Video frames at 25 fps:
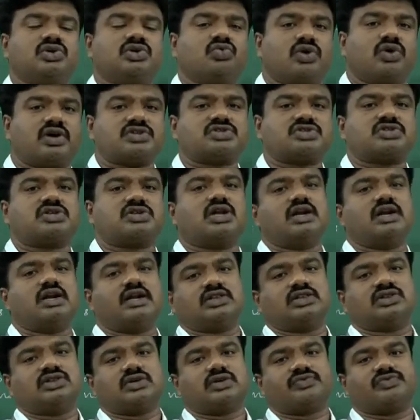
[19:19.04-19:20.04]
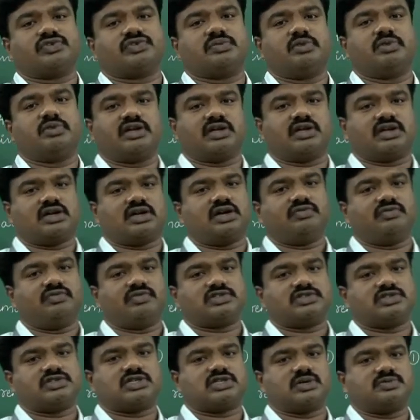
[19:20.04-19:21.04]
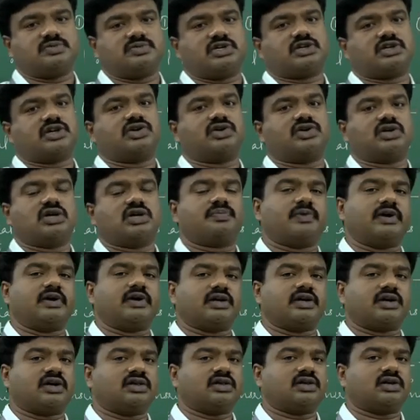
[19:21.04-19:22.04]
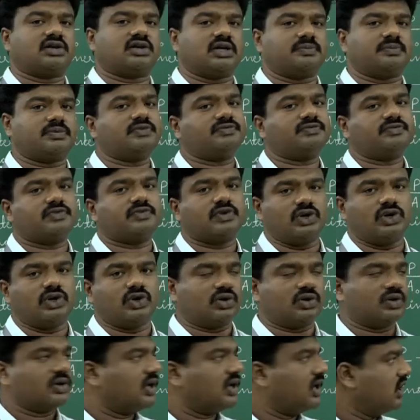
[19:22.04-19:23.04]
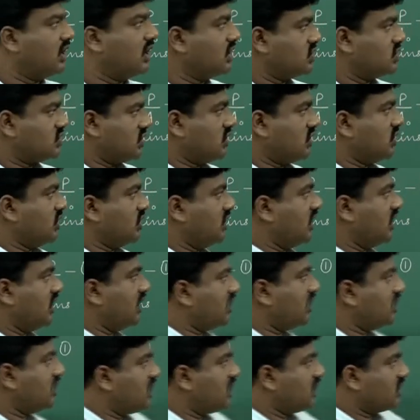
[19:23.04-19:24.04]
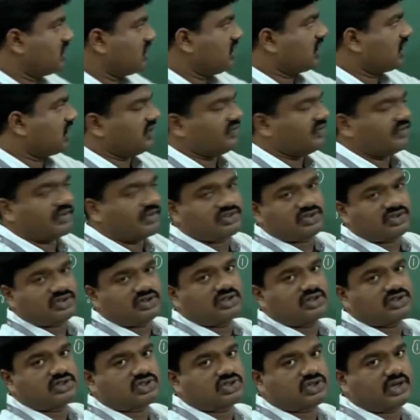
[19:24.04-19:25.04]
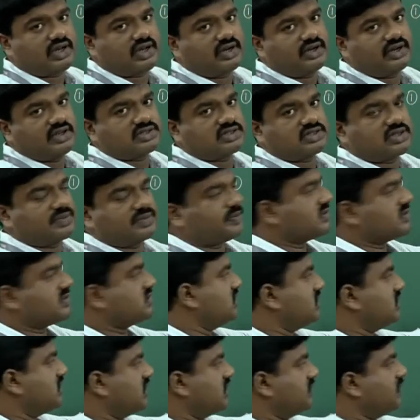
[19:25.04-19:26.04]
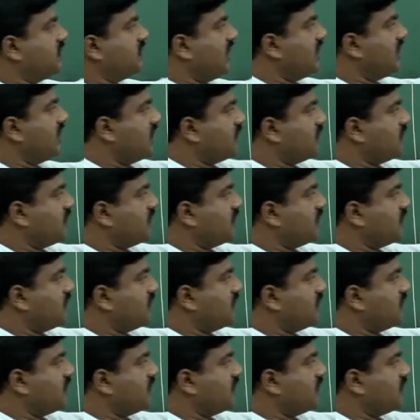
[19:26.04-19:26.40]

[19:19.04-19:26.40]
the original length of the material which is subjected to a particular type of load. So here the conventional strain is represented by